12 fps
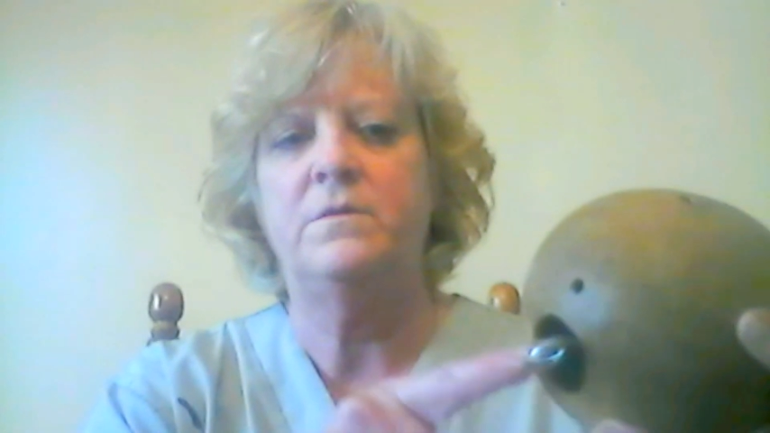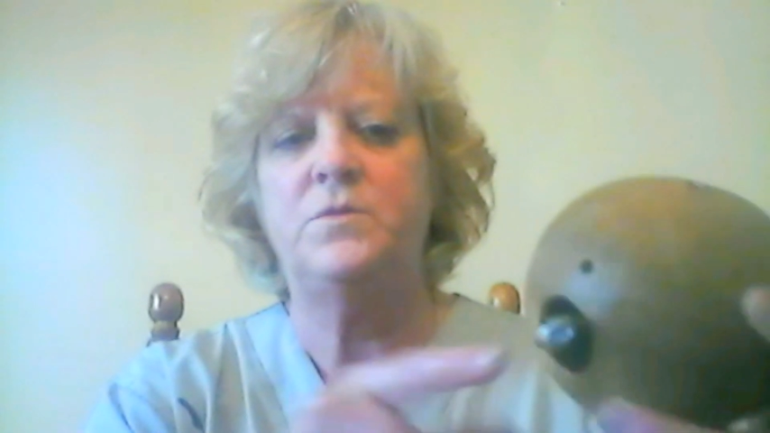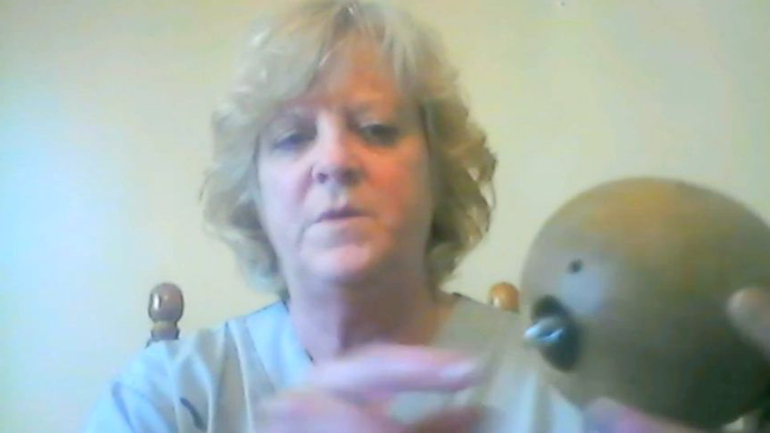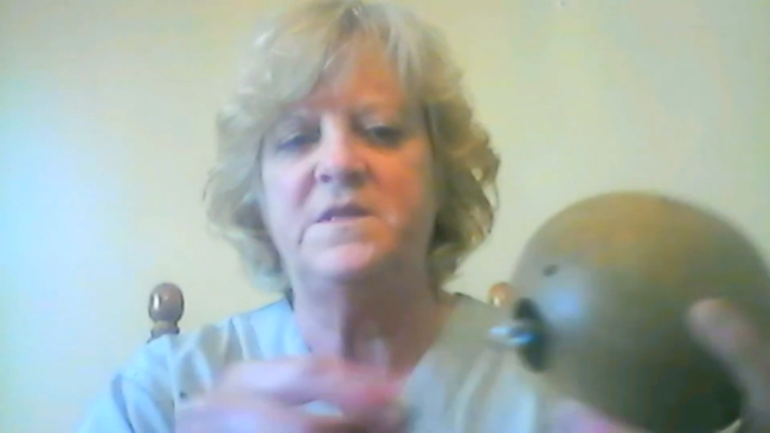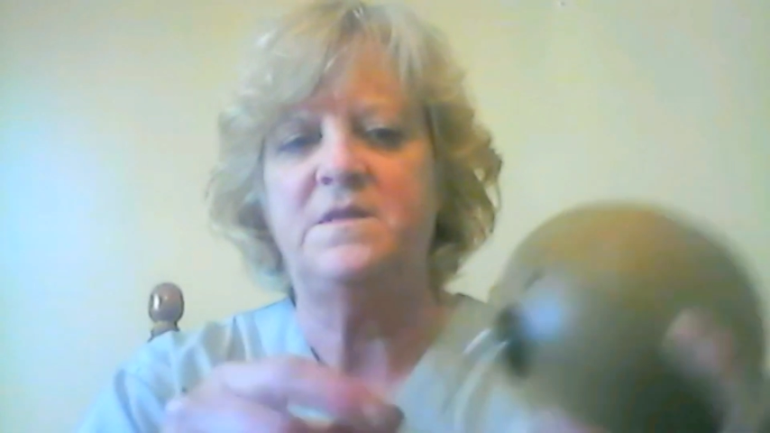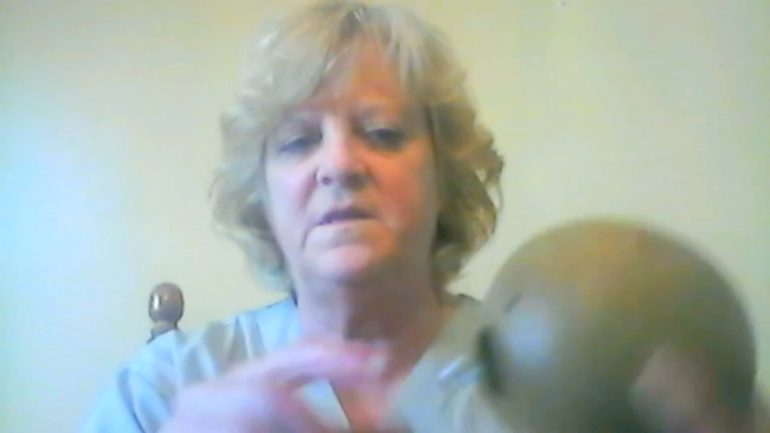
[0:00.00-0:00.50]

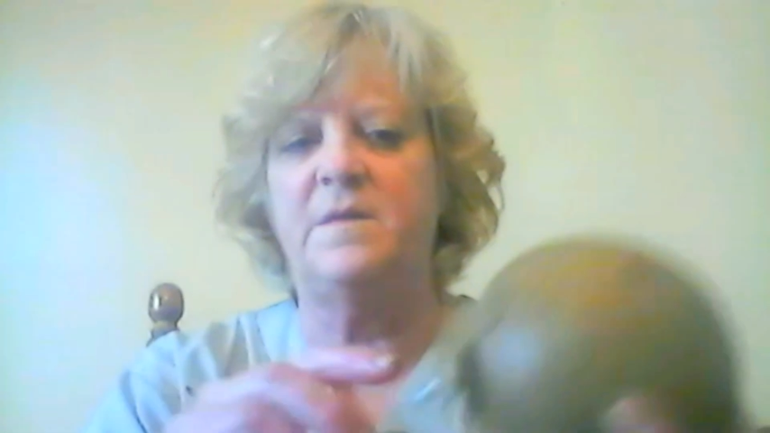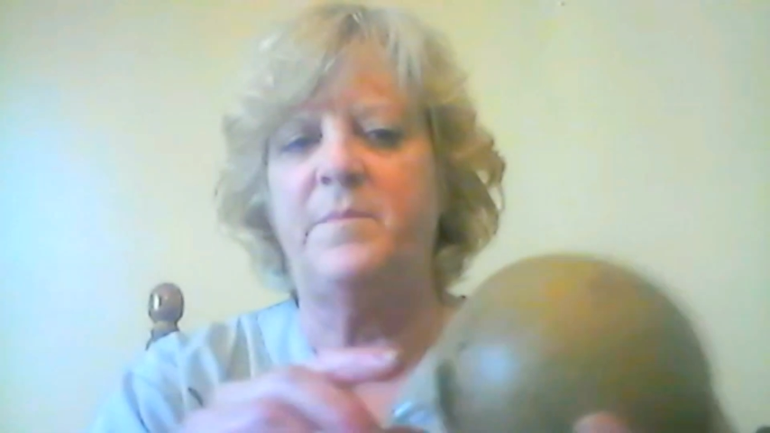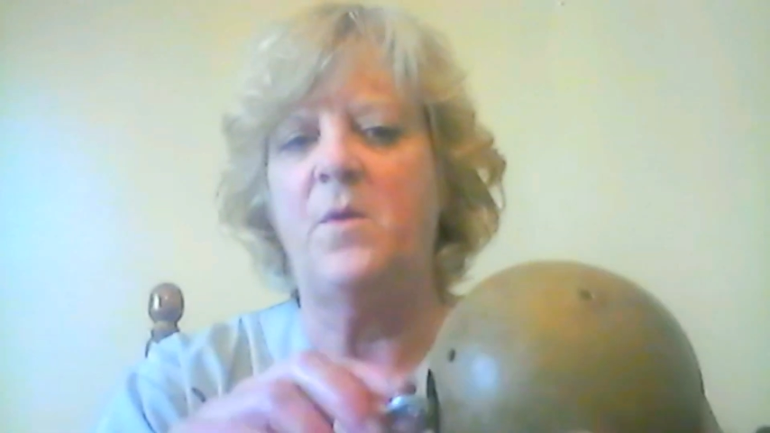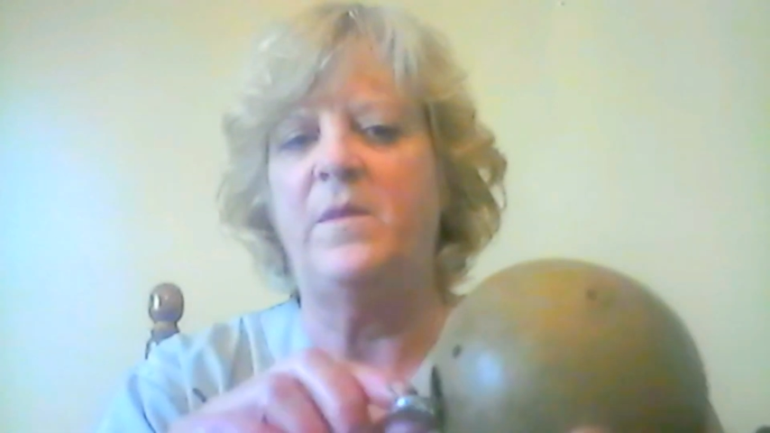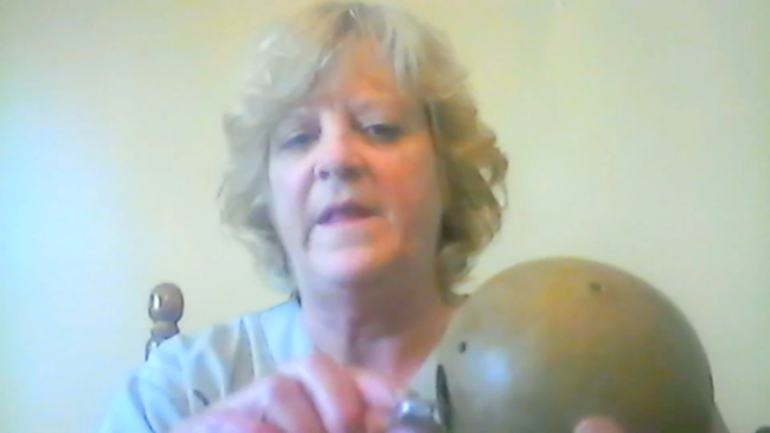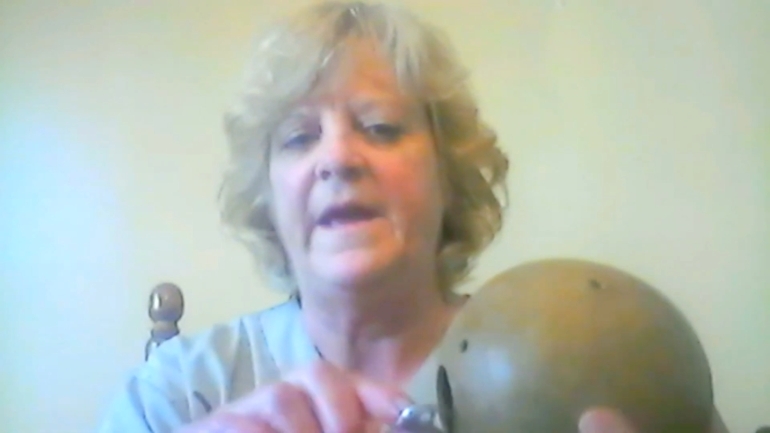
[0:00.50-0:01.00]
twisted
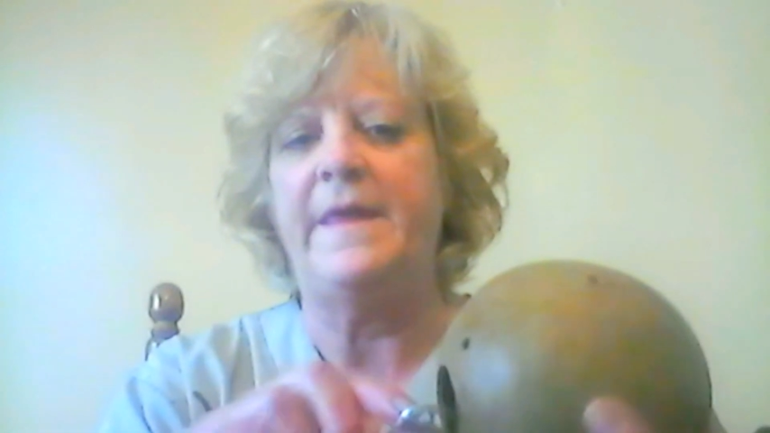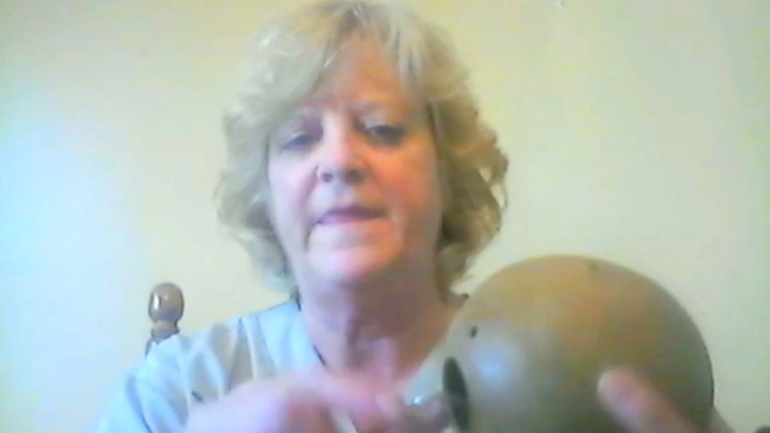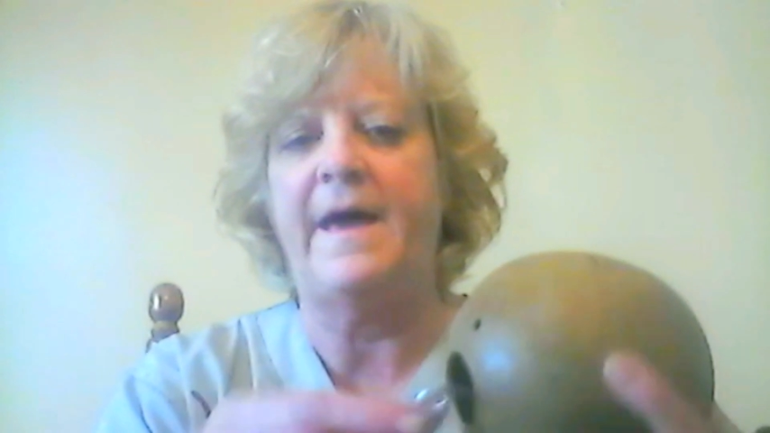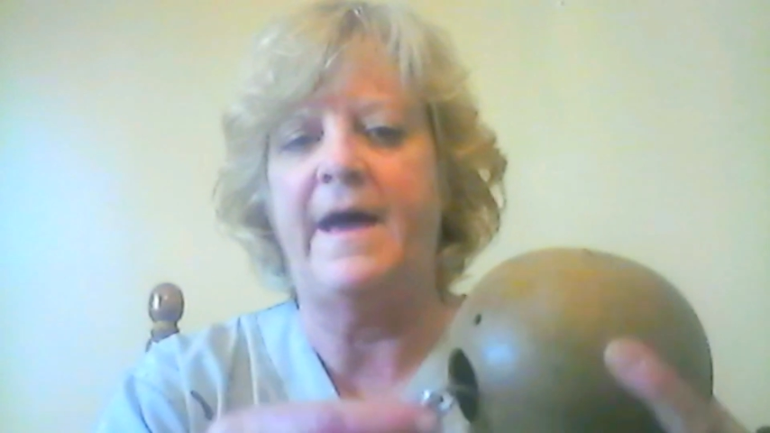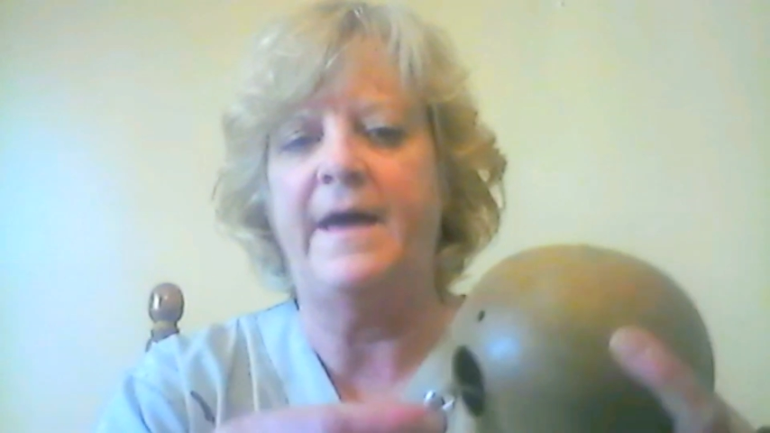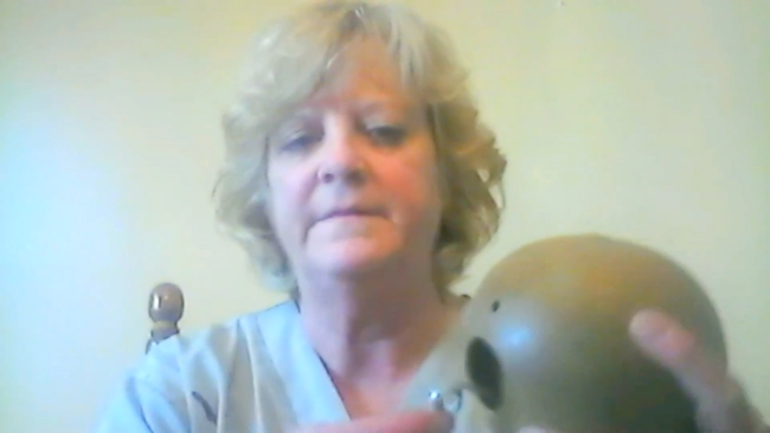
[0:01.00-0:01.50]
about like
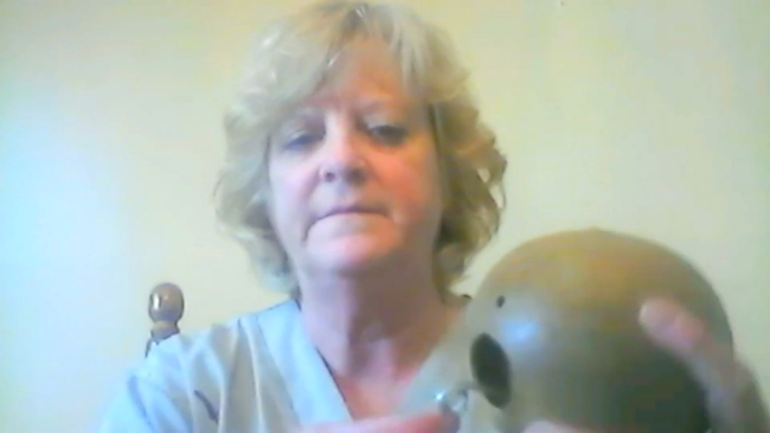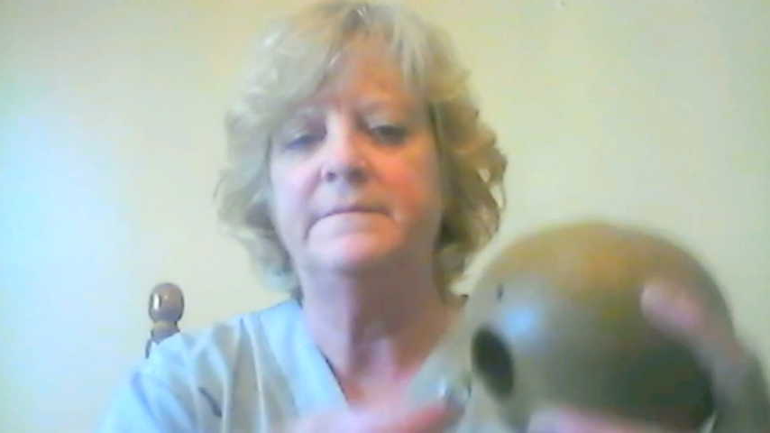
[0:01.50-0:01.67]
that,